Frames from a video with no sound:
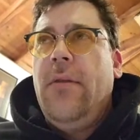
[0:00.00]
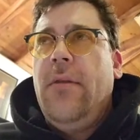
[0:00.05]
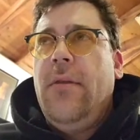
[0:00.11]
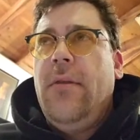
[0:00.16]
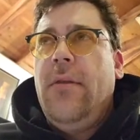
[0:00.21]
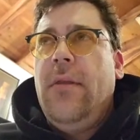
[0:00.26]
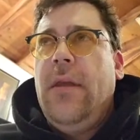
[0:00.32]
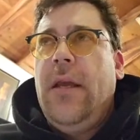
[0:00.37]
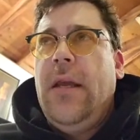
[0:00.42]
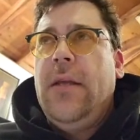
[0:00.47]

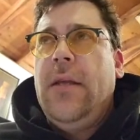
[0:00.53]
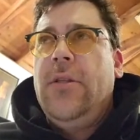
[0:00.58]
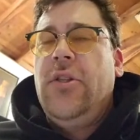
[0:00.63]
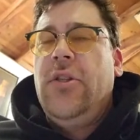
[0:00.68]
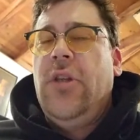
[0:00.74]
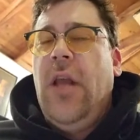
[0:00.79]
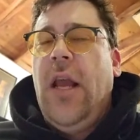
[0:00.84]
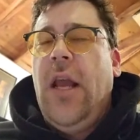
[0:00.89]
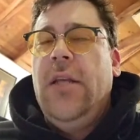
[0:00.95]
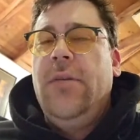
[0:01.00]
the
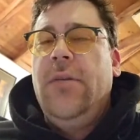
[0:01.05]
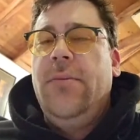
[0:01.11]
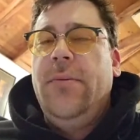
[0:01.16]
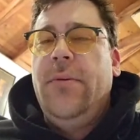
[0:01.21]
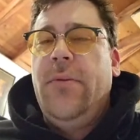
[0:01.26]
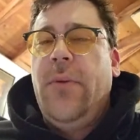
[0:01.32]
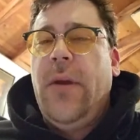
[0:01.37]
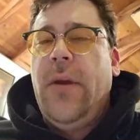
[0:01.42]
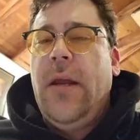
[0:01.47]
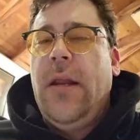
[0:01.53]
exchange
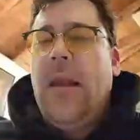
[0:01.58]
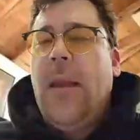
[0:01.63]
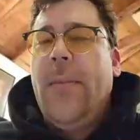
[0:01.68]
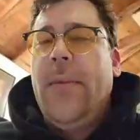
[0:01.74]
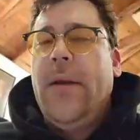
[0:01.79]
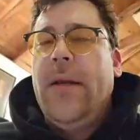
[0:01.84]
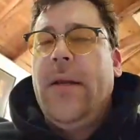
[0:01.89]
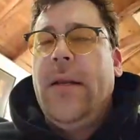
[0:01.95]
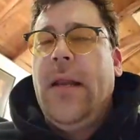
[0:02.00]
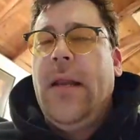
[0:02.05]
between
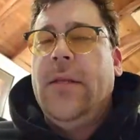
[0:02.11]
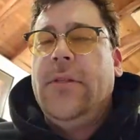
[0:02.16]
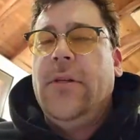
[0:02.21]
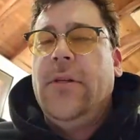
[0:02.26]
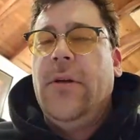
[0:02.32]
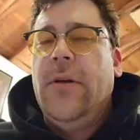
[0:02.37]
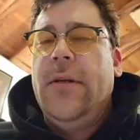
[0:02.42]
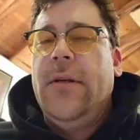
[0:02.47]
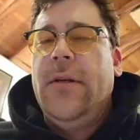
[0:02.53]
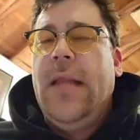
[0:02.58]

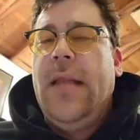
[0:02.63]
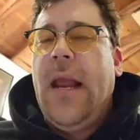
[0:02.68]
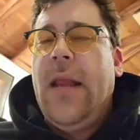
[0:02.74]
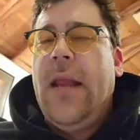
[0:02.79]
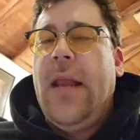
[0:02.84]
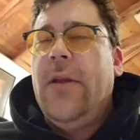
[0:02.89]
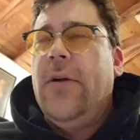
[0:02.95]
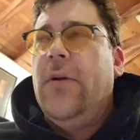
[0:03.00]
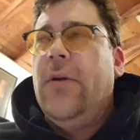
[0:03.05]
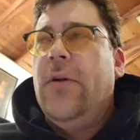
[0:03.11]
Nebuchadnezzar and
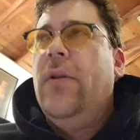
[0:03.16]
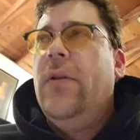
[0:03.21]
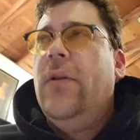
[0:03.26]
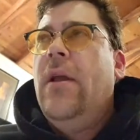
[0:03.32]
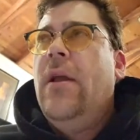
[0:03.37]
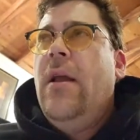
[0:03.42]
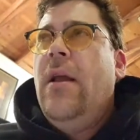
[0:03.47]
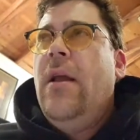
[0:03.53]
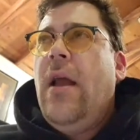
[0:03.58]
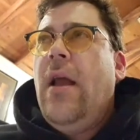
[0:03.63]
Daniel,
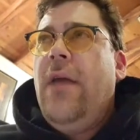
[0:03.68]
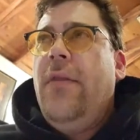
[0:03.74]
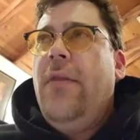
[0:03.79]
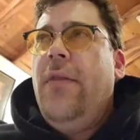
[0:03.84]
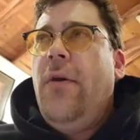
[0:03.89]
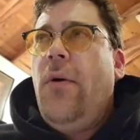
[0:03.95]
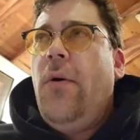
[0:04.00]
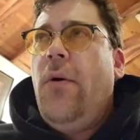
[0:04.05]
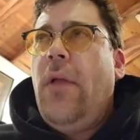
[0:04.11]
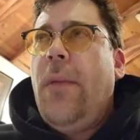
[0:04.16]
and the
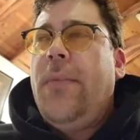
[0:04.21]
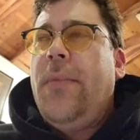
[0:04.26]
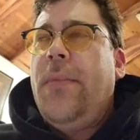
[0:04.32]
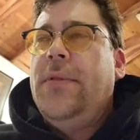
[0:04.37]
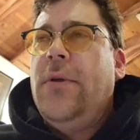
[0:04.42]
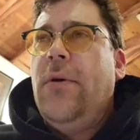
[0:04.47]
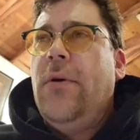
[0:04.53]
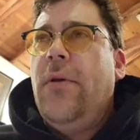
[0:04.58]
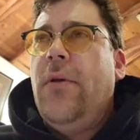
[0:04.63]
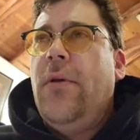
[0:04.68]
whole
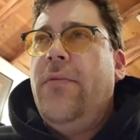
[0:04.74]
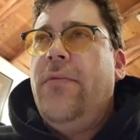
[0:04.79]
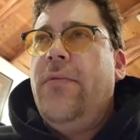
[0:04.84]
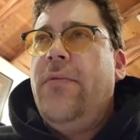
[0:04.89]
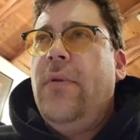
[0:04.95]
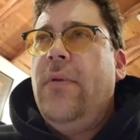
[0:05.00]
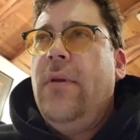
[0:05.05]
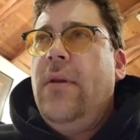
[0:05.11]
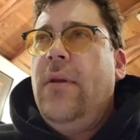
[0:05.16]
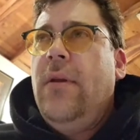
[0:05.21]
episode of
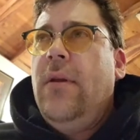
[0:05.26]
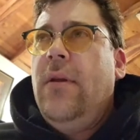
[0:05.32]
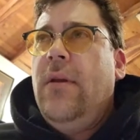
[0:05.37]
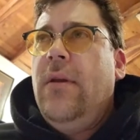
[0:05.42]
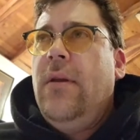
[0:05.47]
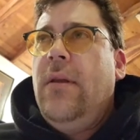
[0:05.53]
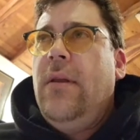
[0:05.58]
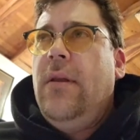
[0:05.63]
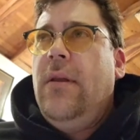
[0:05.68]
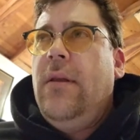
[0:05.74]

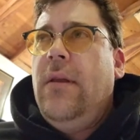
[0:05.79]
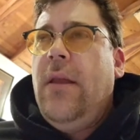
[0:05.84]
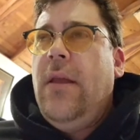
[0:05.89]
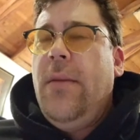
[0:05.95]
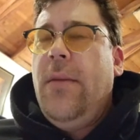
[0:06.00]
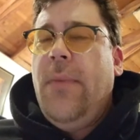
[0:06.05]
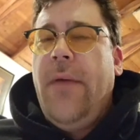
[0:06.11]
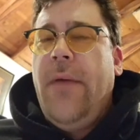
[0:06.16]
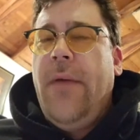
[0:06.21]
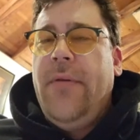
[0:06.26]

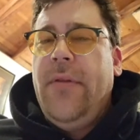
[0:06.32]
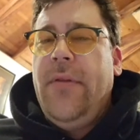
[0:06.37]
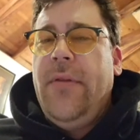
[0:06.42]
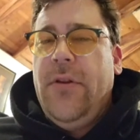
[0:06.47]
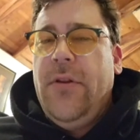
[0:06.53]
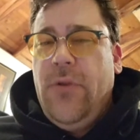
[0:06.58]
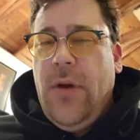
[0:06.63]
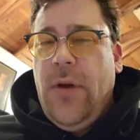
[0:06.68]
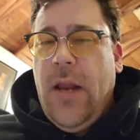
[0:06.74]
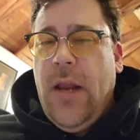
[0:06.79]
him having the
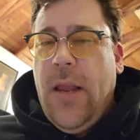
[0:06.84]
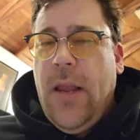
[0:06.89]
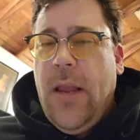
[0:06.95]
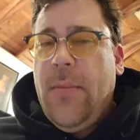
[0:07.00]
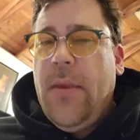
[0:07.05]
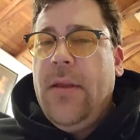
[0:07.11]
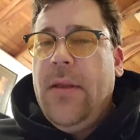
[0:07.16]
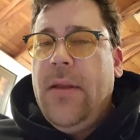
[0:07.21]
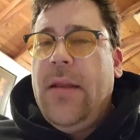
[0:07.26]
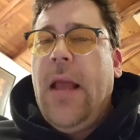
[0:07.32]

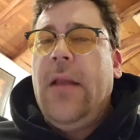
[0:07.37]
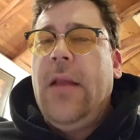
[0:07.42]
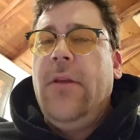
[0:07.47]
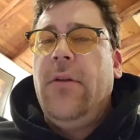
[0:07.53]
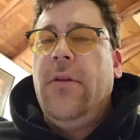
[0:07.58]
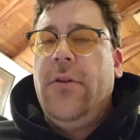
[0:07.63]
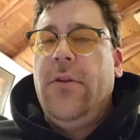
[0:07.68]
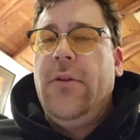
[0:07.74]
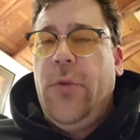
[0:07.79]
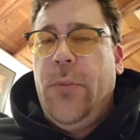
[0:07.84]
dream and
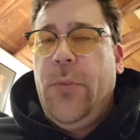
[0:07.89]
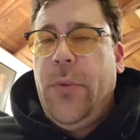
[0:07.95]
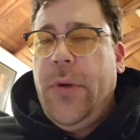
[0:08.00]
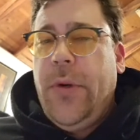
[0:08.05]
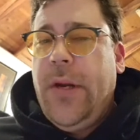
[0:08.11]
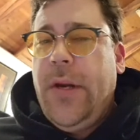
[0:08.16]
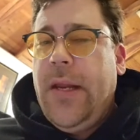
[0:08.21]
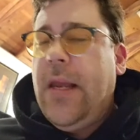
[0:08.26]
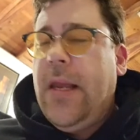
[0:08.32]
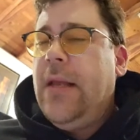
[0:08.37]
Daniel
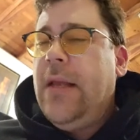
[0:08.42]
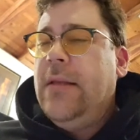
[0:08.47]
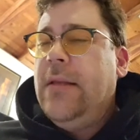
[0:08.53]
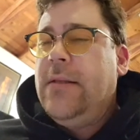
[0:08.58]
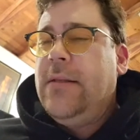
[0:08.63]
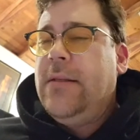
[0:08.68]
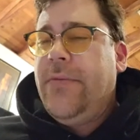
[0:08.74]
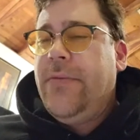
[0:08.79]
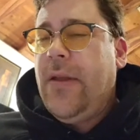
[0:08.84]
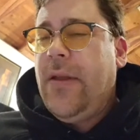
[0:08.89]
interpreting it and
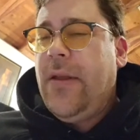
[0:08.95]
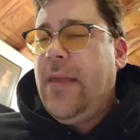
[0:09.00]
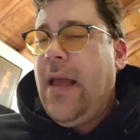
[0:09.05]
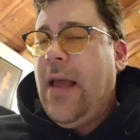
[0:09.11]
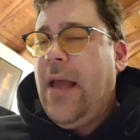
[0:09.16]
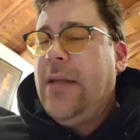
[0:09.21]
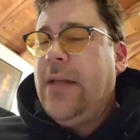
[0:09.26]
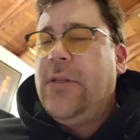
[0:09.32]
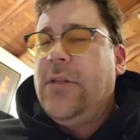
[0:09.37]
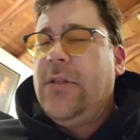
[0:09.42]
stuff like
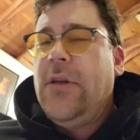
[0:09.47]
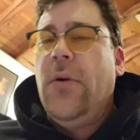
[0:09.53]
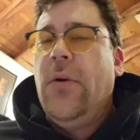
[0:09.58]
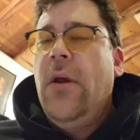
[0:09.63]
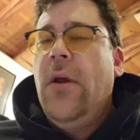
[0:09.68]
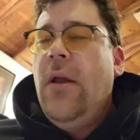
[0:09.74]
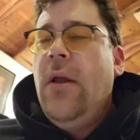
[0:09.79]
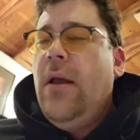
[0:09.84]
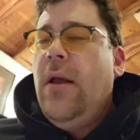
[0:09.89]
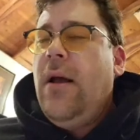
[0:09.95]
that. So,
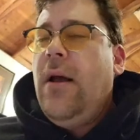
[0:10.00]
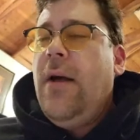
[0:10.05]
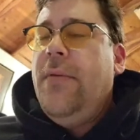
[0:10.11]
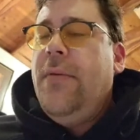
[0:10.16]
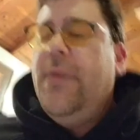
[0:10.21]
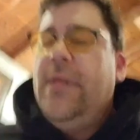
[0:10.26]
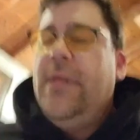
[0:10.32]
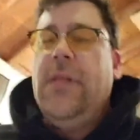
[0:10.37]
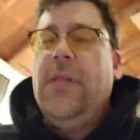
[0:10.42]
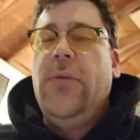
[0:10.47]

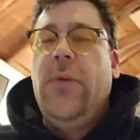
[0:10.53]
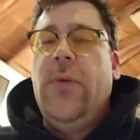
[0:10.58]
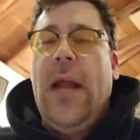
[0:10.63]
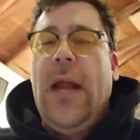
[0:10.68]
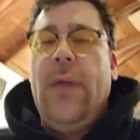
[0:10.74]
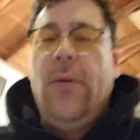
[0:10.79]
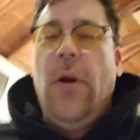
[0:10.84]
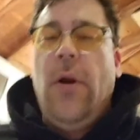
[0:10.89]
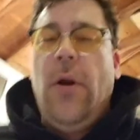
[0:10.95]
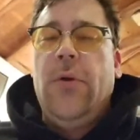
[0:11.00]
this is what
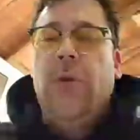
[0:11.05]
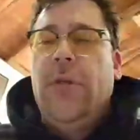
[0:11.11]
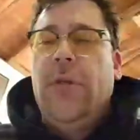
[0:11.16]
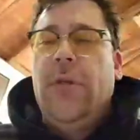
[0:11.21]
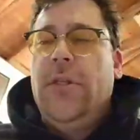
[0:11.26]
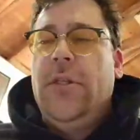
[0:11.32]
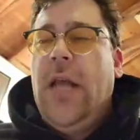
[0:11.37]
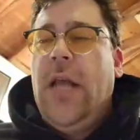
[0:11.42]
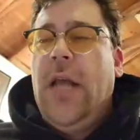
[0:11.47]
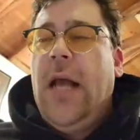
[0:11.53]
I wrote to
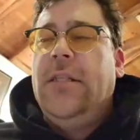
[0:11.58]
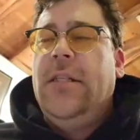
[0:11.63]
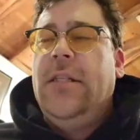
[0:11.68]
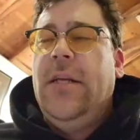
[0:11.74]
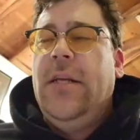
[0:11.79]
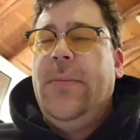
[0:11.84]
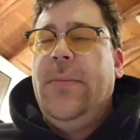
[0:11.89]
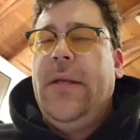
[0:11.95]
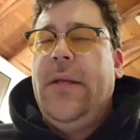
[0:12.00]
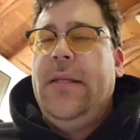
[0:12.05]

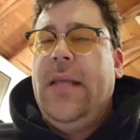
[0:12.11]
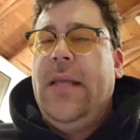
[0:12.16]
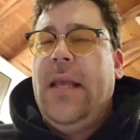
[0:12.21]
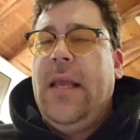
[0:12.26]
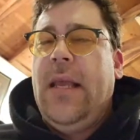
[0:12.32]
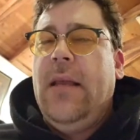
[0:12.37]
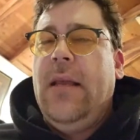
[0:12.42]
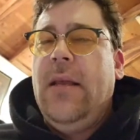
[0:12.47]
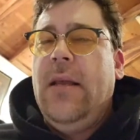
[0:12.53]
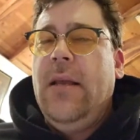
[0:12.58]

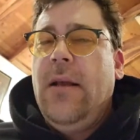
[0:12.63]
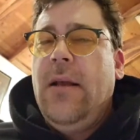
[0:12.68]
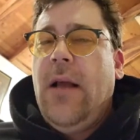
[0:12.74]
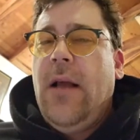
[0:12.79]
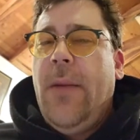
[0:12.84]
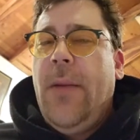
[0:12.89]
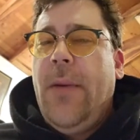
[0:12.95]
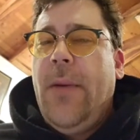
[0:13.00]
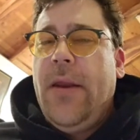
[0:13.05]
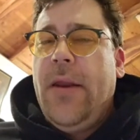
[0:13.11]
ChatGPT
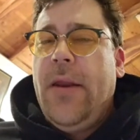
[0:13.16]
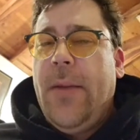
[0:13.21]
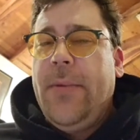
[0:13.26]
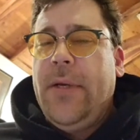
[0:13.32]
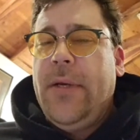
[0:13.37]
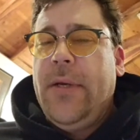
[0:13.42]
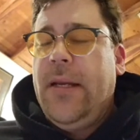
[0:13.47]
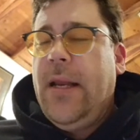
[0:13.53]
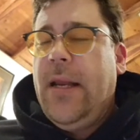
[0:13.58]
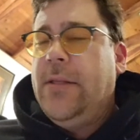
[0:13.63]
about
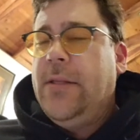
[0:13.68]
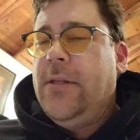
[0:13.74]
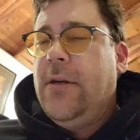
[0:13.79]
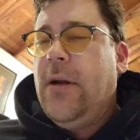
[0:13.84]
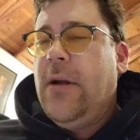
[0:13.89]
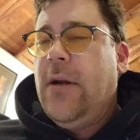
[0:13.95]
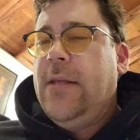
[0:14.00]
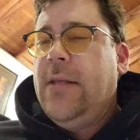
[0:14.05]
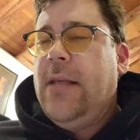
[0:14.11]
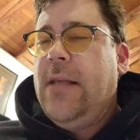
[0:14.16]

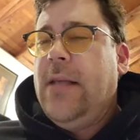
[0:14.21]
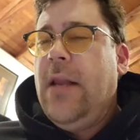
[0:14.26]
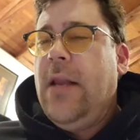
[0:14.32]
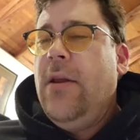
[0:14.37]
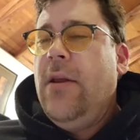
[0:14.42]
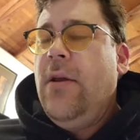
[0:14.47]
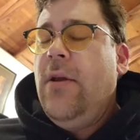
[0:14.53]
Nebuchadnezzar. I said,